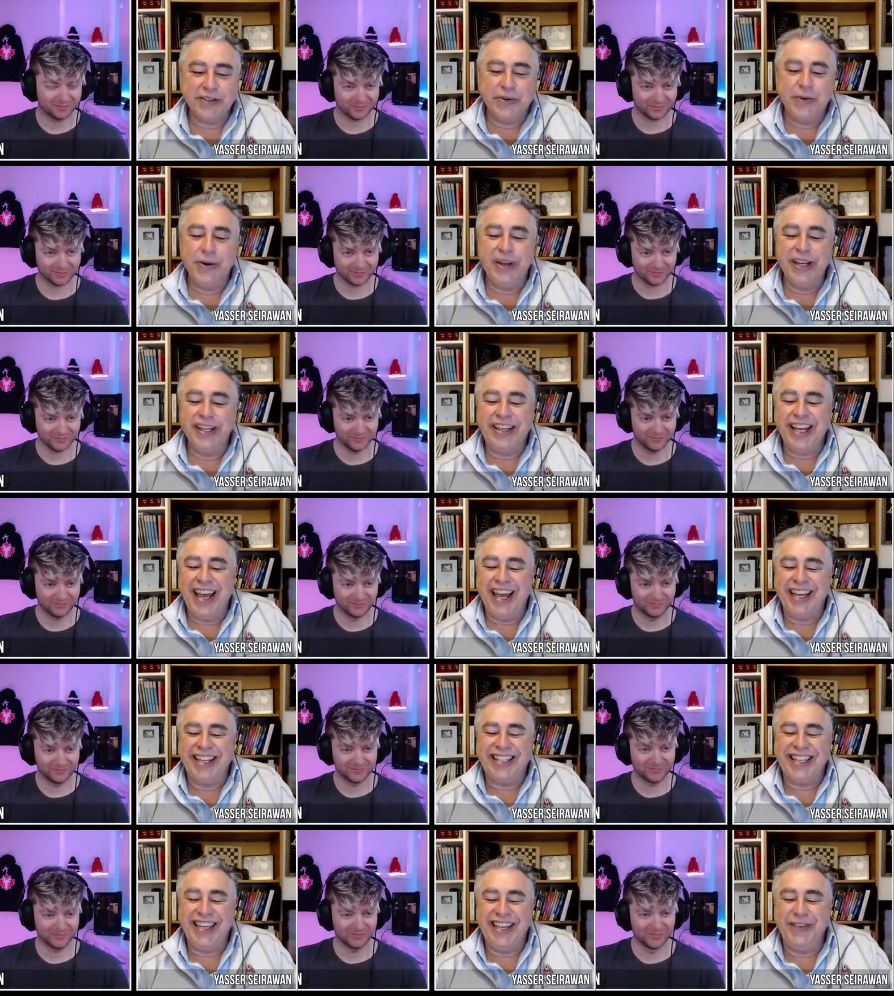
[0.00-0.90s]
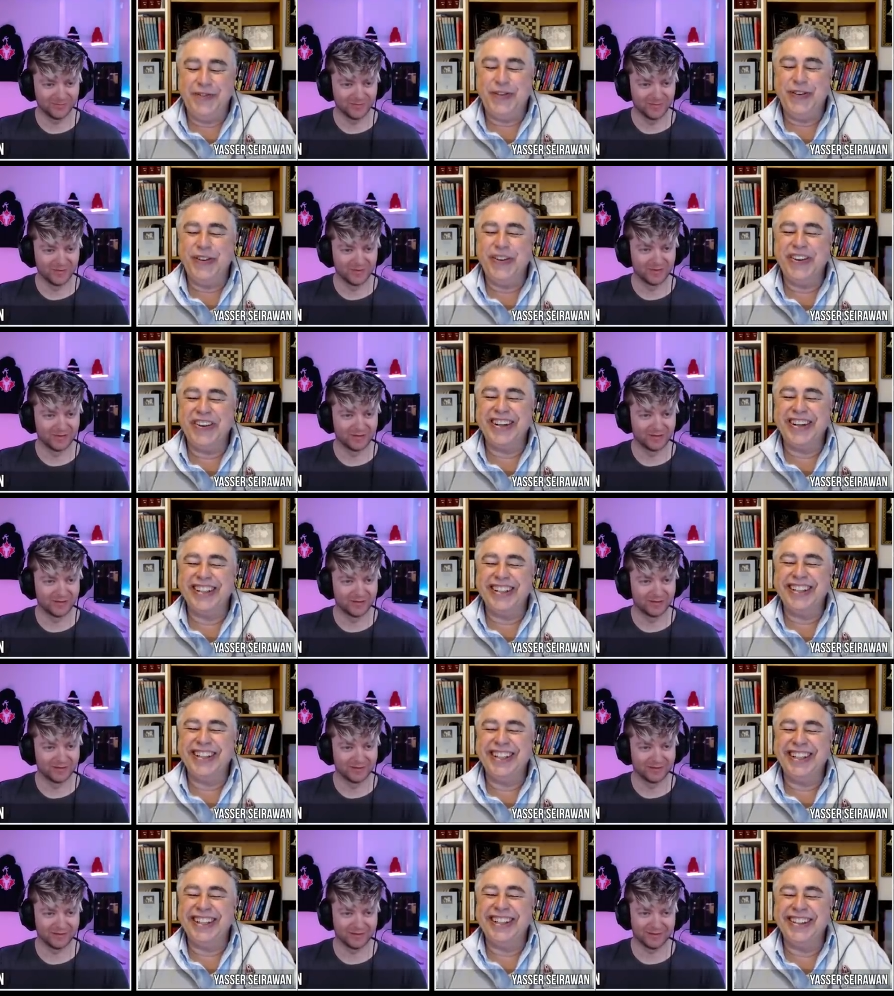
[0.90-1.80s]
Speaker 1: queen takes e4.
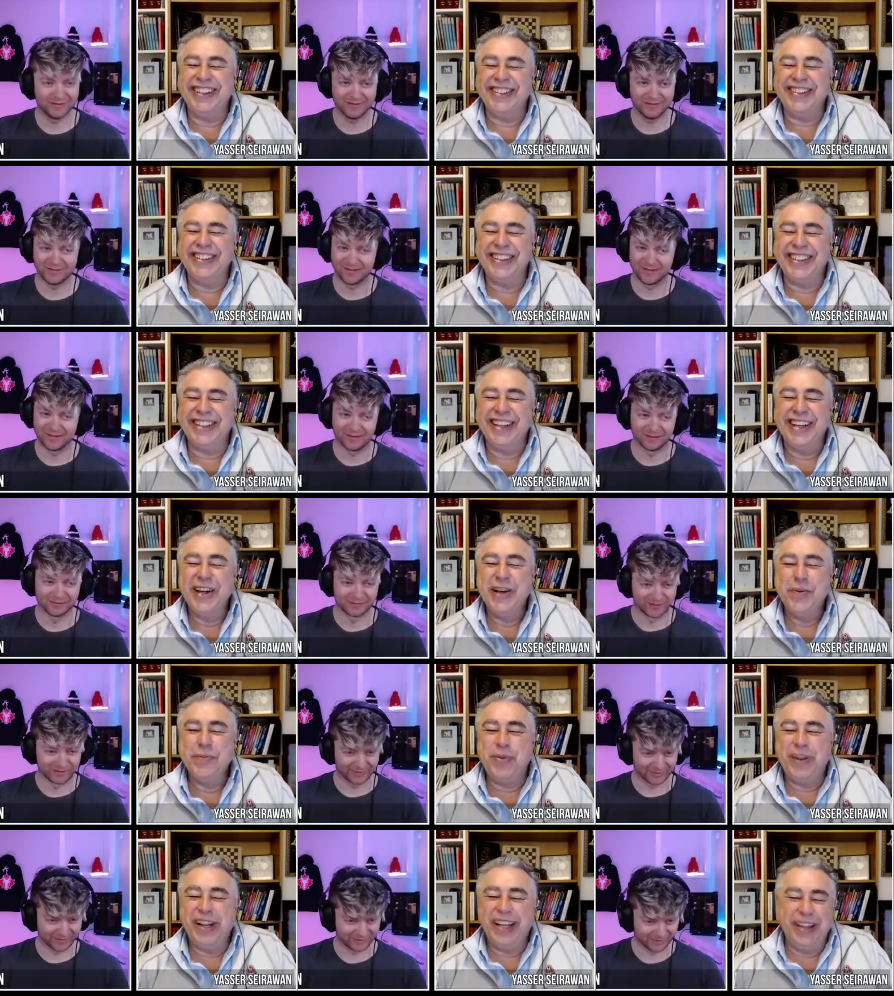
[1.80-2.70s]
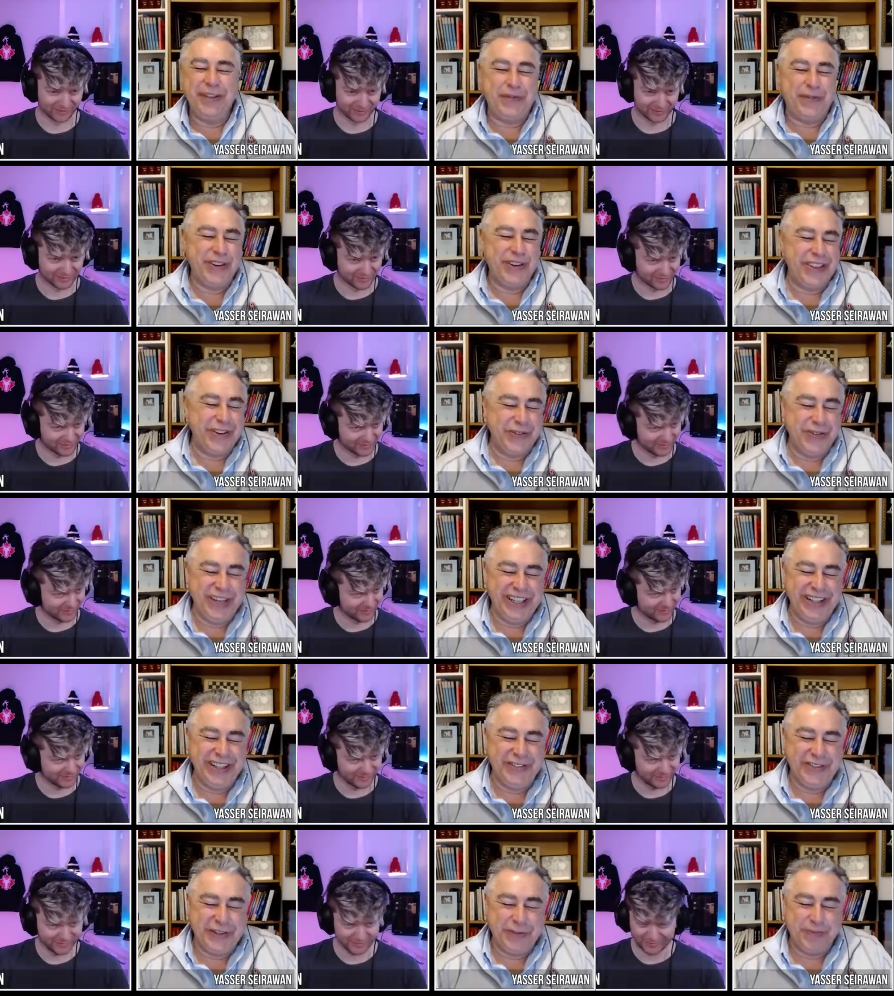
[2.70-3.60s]
You know, oh my goodness. Play for the win
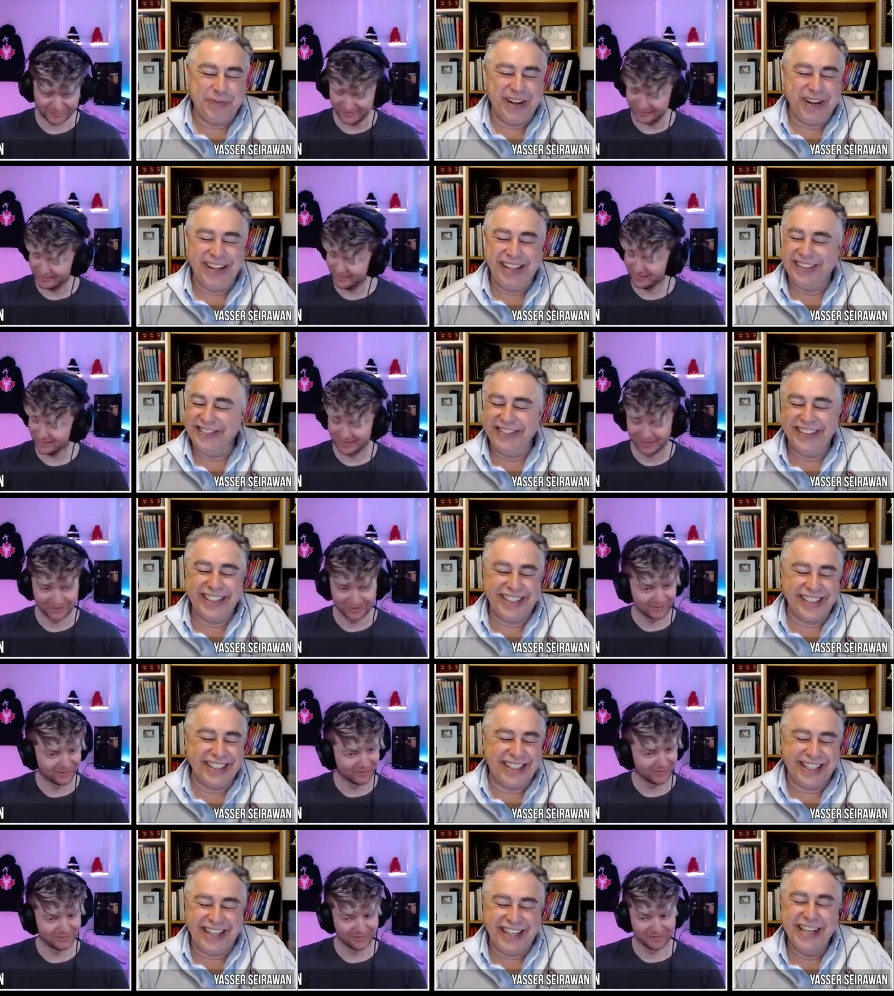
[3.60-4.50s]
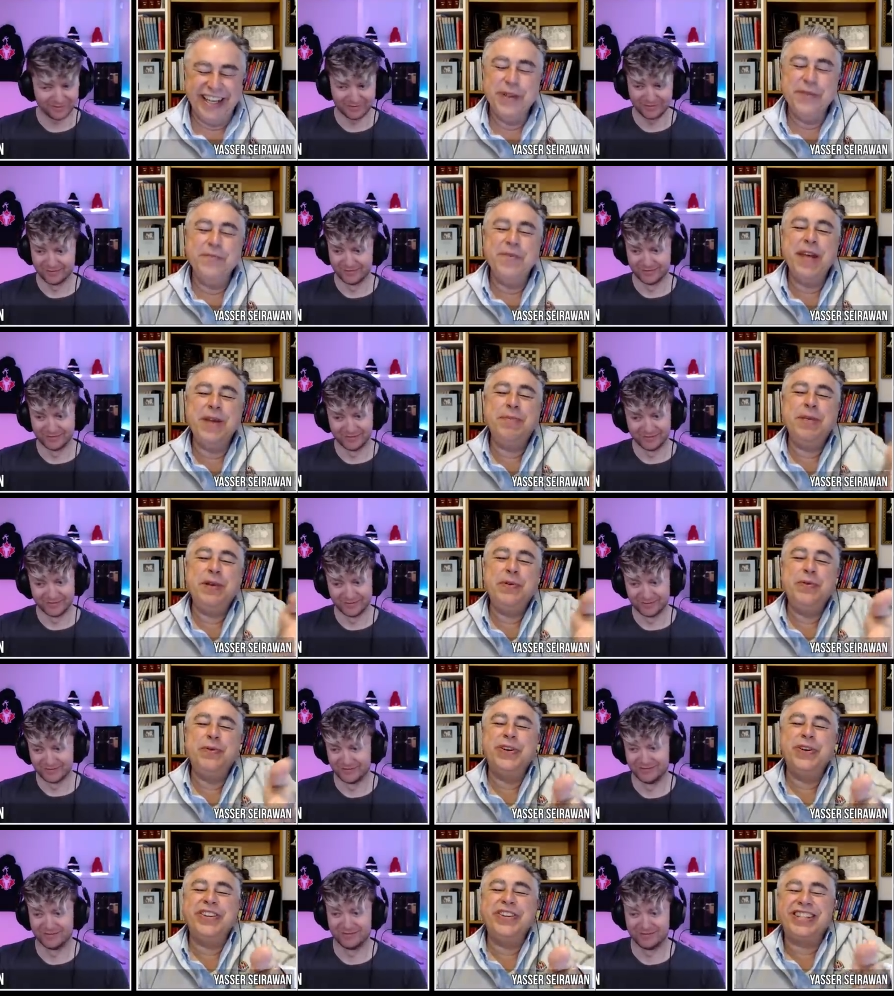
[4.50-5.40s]
of a pawn, which is maybe
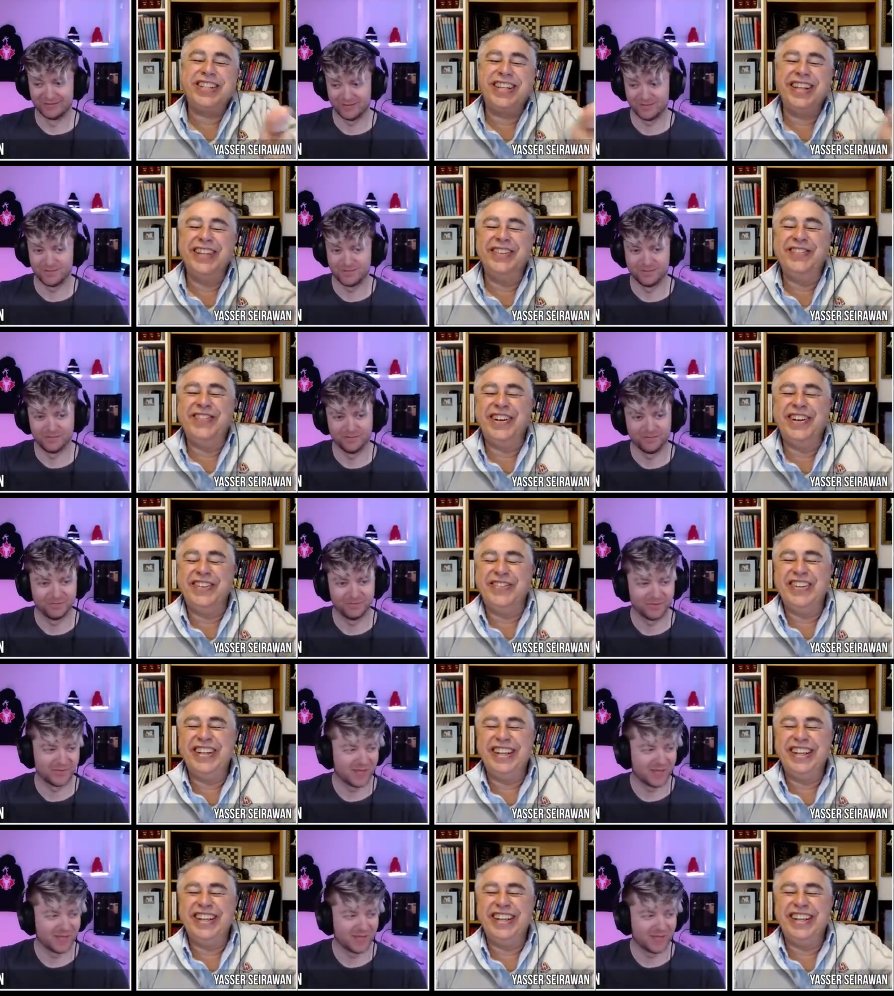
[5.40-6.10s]
worse than what we